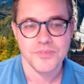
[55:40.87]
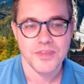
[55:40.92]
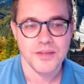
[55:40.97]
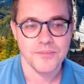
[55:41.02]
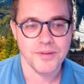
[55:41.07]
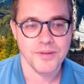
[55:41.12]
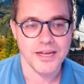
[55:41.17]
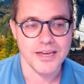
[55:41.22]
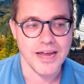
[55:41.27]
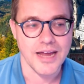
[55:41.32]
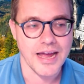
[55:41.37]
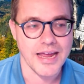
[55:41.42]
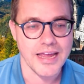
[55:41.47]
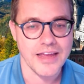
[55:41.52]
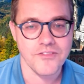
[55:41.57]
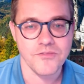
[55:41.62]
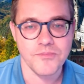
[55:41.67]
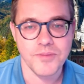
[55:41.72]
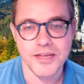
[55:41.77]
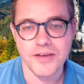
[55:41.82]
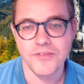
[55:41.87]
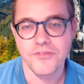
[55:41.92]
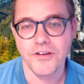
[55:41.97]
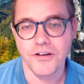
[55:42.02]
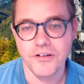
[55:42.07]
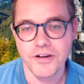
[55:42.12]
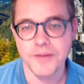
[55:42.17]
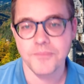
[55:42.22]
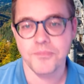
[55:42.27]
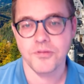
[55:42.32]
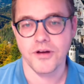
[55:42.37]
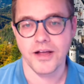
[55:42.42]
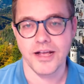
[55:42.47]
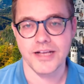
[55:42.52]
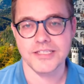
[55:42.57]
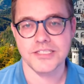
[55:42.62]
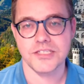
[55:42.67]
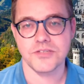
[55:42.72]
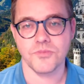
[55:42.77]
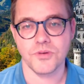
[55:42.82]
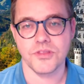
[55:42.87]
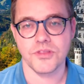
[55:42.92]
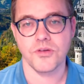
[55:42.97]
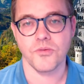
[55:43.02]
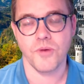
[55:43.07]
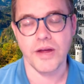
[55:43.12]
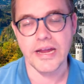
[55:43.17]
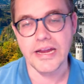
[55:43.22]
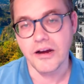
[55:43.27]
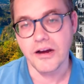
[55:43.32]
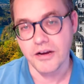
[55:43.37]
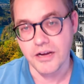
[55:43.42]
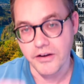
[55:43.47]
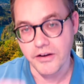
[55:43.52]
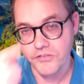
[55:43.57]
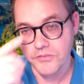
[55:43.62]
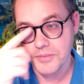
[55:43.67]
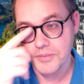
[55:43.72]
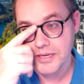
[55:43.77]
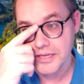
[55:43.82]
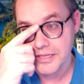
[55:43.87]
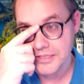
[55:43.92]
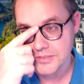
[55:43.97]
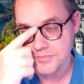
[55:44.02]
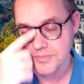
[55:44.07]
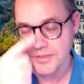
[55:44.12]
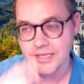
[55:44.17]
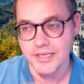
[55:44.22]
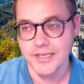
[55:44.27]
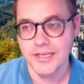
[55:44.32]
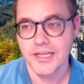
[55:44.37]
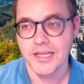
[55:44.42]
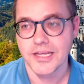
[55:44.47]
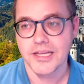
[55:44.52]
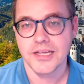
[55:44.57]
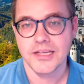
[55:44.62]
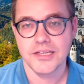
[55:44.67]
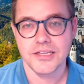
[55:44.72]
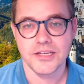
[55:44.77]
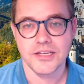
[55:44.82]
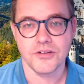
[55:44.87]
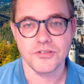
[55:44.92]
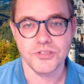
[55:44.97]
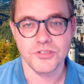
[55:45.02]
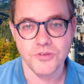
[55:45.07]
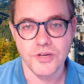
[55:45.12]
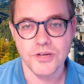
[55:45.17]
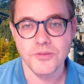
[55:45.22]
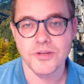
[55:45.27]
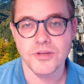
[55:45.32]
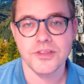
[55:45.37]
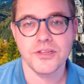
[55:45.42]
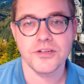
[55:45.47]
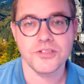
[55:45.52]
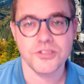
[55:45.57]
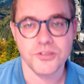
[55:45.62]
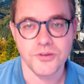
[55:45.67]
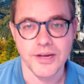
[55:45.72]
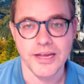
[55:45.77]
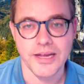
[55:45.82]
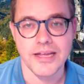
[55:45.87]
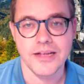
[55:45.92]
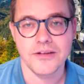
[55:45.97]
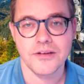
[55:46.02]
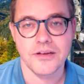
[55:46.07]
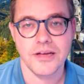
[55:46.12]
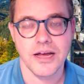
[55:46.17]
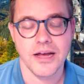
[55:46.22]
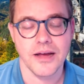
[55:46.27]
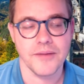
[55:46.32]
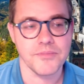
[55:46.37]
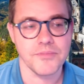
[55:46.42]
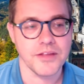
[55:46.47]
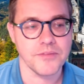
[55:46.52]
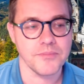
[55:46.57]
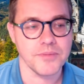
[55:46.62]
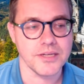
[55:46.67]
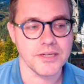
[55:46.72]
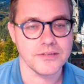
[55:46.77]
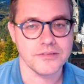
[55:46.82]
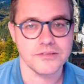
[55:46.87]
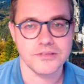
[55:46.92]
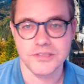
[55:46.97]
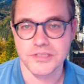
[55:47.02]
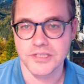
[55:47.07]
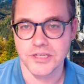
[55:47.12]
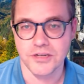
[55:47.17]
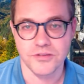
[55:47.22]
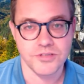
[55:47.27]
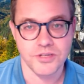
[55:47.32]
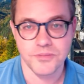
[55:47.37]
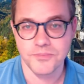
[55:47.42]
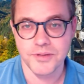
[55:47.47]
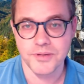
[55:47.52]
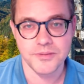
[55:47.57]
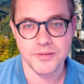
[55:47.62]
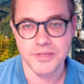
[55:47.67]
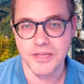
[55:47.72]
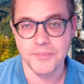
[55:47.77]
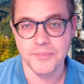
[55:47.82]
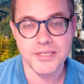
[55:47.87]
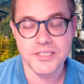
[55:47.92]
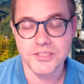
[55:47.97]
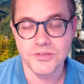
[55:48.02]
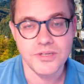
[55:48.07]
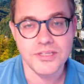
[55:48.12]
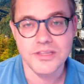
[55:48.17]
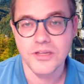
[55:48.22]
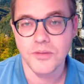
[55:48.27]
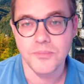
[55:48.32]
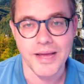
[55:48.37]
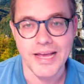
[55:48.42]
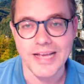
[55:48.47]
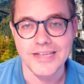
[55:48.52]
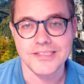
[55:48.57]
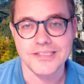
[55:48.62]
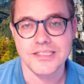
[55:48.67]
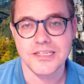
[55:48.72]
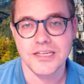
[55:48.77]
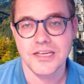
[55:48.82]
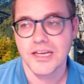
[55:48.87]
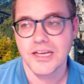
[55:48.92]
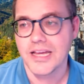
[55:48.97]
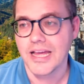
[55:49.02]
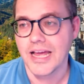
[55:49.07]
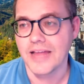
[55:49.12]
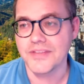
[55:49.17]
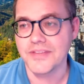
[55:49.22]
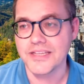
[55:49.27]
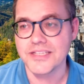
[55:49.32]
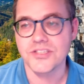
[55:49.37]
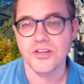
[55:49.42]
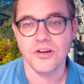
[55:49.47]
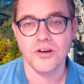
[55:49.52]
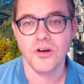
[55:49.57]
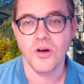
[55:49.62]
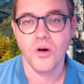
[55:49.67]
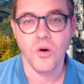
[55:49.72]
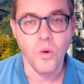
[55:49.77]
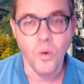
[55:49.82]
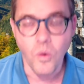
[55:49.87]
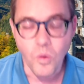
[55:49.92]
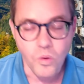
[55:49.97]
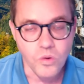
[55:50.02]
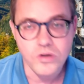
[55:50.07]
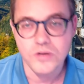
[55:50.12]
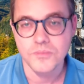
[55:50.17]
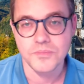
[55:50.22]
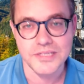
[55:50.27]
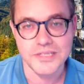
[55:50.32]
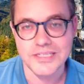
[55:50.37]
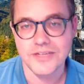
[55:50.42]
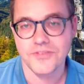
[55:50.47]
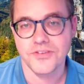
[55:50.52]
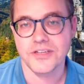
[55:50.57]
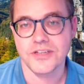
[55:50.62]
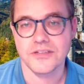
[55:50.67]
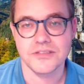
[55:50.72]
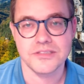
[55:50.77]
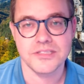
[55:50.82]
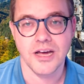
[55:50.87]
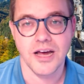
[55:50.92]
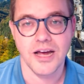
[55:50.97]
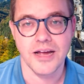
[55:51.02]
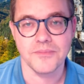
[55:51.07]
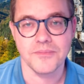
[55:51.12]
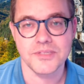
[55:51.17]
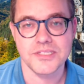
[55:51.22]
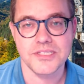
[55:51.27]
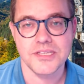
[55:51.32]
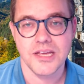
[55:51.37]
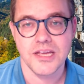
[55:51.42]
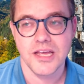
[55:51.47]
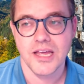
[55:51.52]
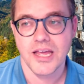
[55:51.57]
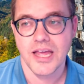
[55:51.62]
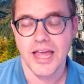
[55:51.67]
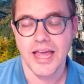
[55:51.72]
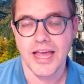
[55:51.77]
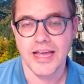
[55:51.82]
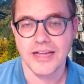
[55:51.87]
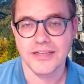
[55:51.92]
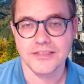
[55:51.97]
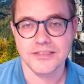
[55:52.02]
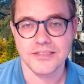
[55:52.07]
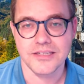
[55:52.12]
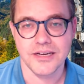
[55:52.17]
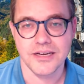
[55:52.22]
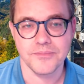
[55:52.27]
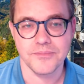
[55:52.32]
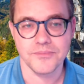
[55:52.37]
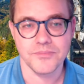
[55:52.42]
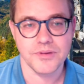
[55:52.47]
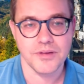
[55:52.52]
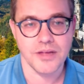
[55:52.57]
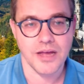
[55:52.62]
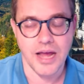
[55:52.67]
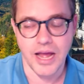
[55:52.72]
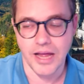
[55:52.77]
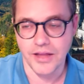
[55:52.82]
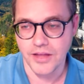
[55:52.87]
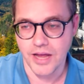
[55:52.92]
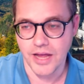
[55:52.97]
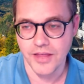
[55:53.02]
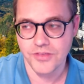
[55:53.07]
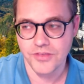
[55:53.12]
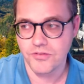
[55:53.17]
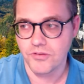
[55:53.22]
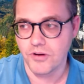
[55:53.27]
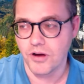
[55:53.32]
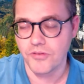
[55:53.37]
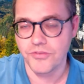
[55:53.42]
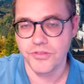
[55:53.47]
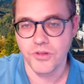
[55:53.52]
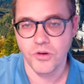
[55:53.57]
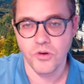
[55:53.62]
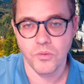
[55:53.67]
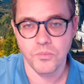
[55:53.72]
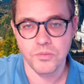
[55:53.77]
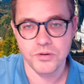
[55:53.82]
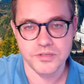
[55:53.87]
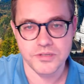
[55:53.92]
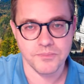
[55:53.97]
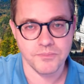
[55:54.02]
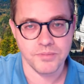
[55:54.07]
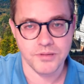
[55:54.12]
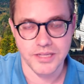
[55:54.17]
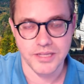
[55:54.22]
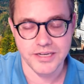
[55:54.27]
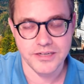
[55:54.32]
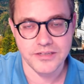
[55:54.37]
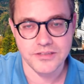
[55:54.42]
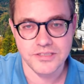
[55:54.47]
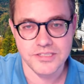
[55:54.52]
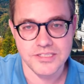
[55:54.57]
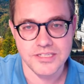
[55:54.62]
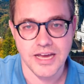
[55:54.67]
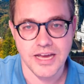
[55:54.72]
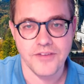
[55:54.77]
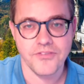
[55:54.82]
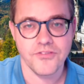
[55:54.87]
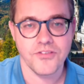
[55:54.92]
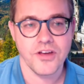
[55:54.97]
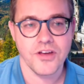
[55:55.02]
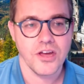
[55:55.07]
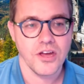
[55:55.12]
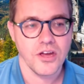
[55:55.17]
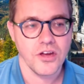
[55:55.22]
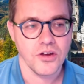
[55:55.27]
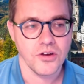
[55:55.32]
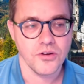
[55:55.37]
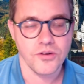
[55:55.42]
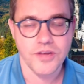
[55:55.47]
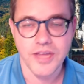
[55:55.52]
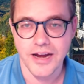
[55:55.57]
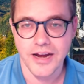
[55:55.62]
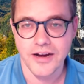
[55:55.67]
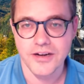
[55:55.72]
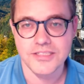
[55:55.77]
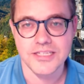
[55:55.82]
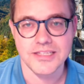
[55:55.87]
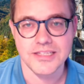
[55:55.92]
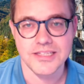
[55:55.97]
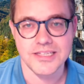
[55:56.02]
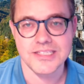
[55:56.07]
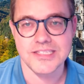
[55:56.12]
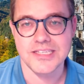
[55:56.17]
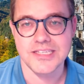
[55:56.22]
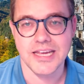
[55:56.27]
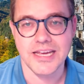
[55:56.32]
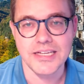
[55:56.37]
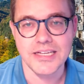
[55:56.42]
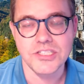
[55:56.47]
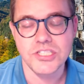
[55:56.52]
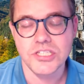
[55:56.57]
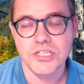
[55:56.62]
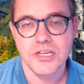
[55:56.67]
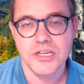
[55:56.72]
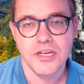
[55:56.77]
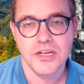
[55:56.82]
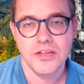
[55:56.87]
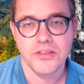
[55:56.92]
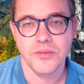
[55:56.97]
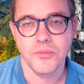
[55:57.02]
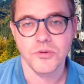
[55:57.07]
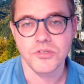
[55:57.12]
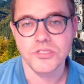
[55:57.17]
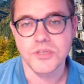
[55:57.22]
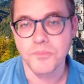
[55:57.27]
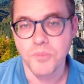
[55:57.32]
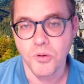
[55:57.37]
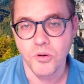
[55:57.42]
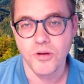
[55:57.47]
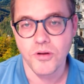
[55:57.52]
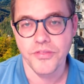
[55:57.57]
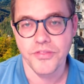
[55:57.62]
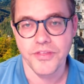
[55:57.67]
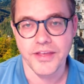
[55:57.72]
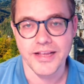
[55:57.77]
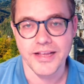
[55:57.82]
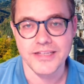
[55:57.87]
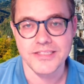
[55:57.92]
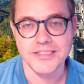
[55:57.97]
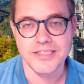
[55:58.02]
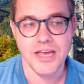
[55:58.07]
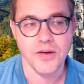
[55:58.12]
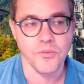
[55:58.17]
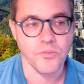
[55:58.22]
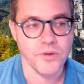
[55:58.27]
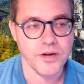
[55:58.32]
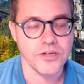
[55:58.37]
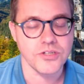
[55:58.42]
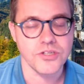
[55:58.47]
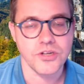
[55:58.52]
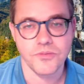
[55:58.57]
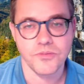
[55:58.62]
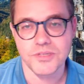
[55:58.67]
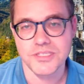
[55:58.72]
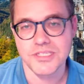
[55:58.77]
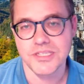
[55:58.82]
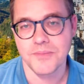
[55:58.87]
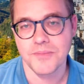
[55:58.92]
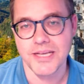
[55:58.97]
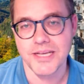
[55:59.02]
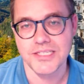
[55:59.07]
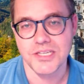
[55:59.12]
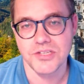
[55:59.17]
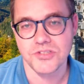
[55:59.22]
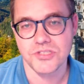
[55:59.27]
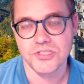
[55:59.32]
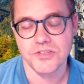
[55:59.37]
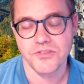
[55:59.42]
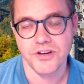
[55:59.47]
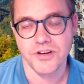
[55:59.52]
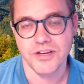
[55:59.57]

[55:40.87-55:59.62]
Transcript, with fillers: But I have been very impressed with the way our government has been, you know, doing what they're doing. Um, they've been, you know, they've been, they've been doing their best. And these are horribly difficult times. And um, I, I throw out the whole pr- political stuff. Who cares at this stage? The most important thing is that we are doing what's in the best interest of our